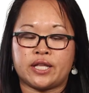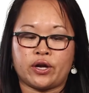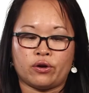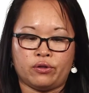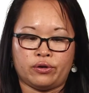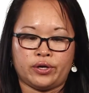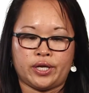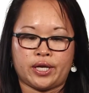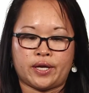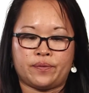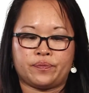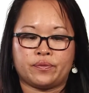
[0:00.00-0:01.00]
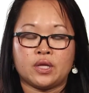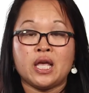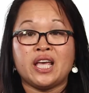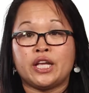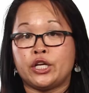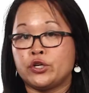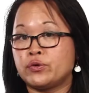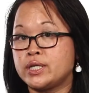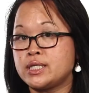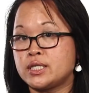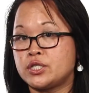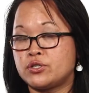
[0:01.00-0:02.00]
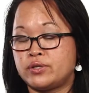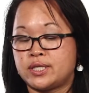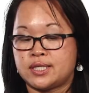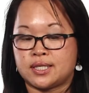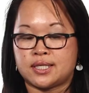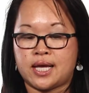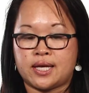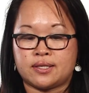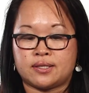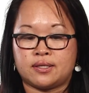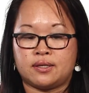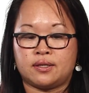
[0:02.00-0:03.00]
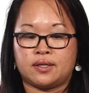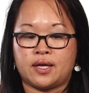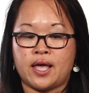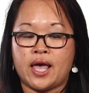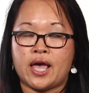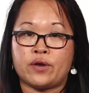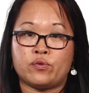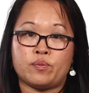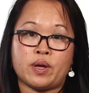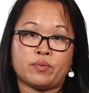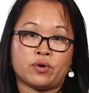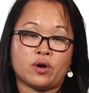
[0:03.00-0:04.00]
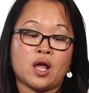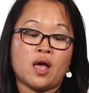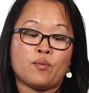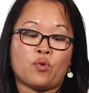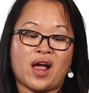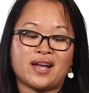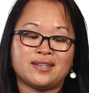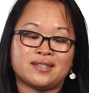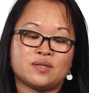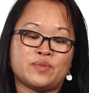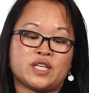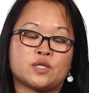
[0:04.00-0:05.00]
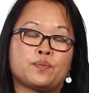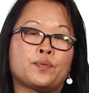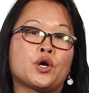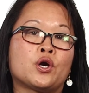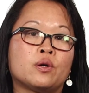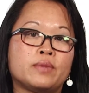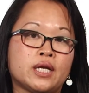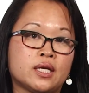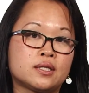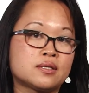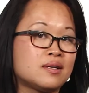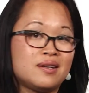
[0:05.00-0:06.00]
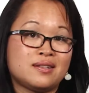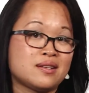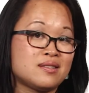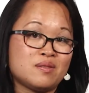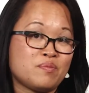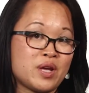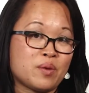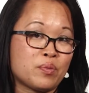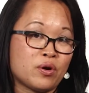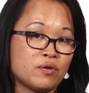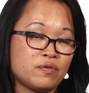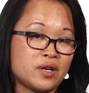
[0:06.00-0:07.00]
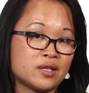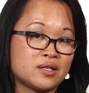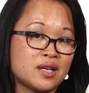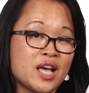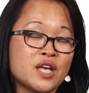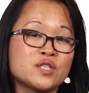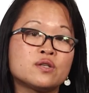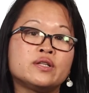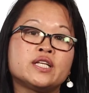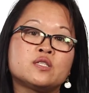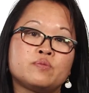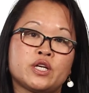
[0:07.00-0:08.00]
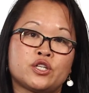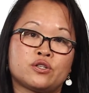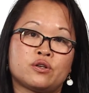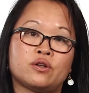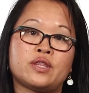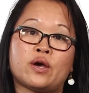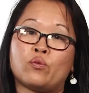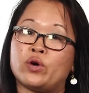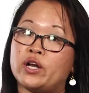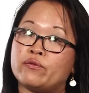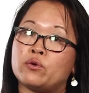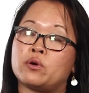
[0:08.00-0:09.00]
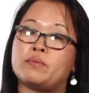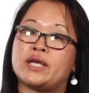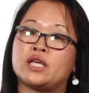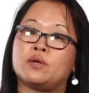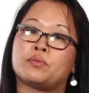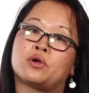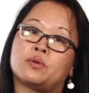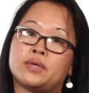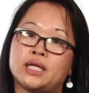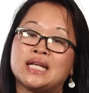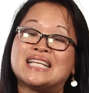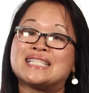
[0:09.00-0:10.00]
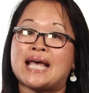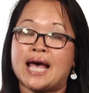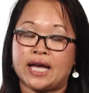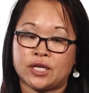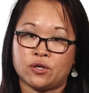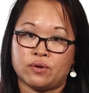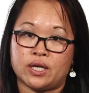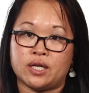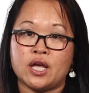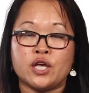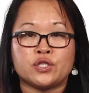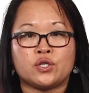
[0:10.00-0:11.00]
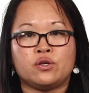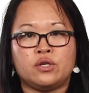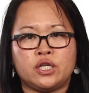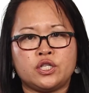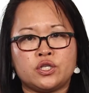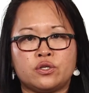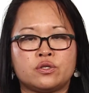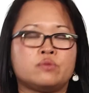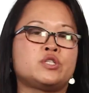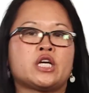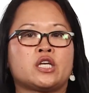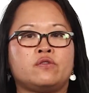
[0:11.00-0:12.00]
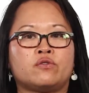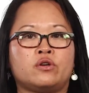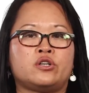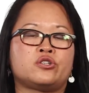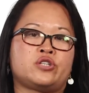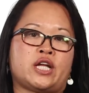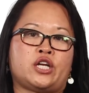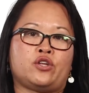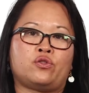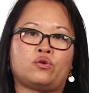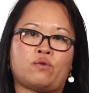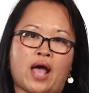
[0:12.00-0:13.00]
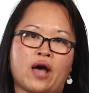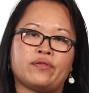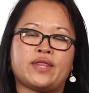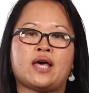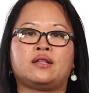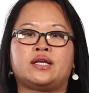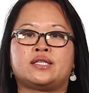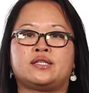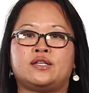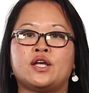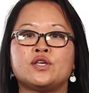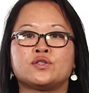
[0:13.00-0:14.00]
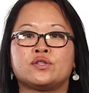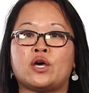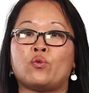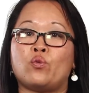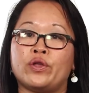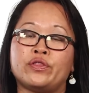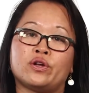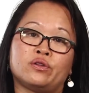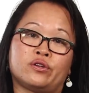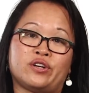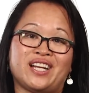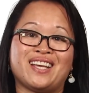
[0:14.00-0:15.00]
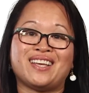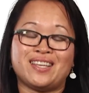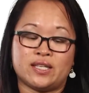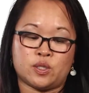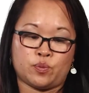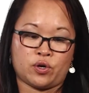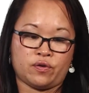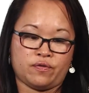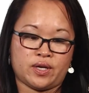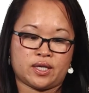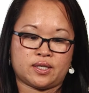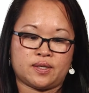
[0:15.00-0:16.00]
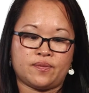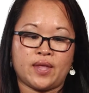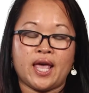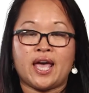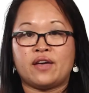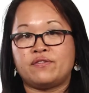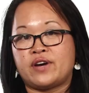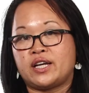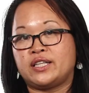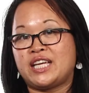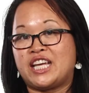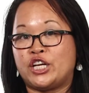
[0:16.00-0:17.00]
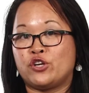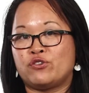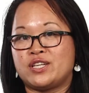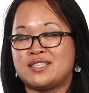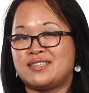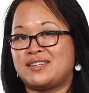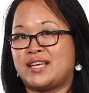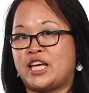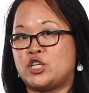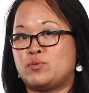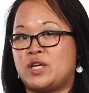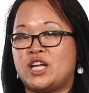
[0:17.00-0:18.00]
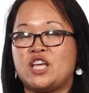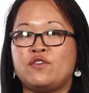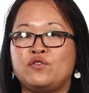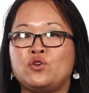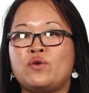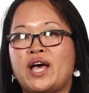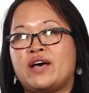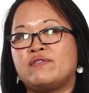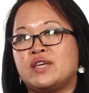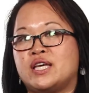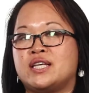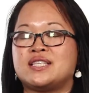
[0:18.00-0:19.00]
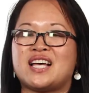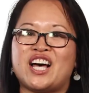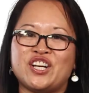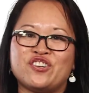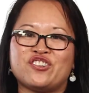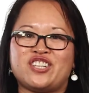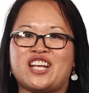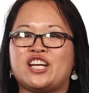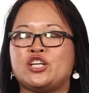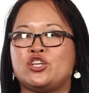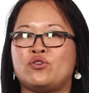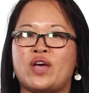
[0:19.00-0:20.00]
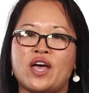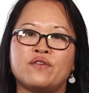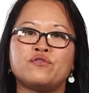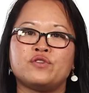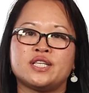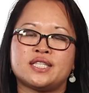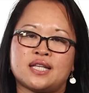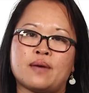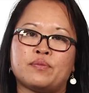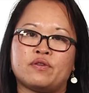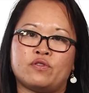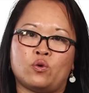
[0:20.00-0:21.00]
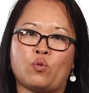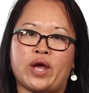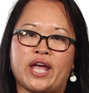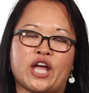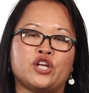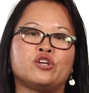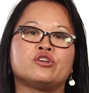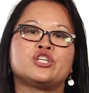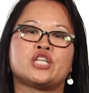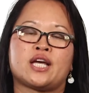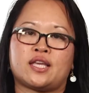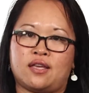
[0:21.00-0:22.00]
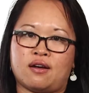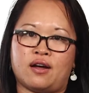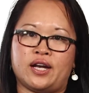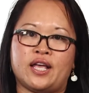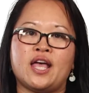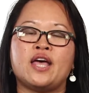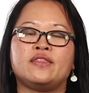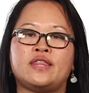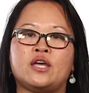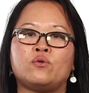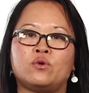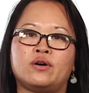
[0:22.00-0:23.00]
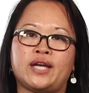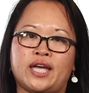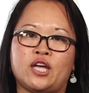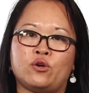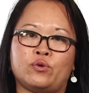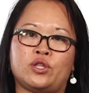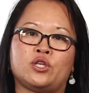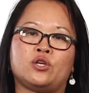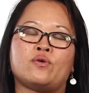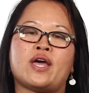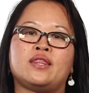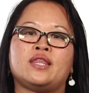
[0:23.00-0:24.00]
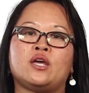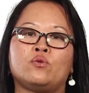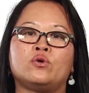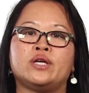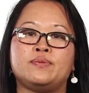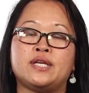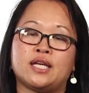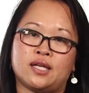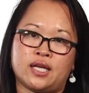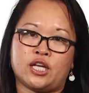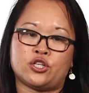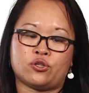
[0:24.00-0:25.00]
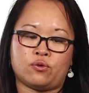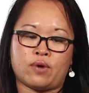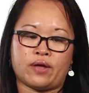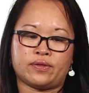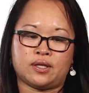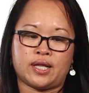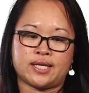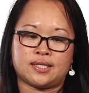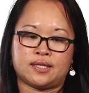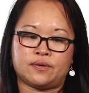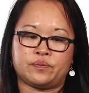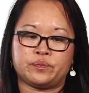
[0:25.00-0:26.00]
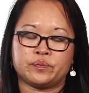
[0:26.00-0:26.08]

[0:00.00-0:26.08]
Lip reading: they are learning it. It increases student success. And remember, practice makes permanent. It doesn't make perfect. So let's make sure that whatever we're making permanent is accurate. So you need to do some checking for understanding throughout that lesson so that what they're learning is perfect. And finally, it increases engagement. If you have kids understanding you every step of the way and you're checking on it, they will hang with you and they will be engaged throughout the lesson.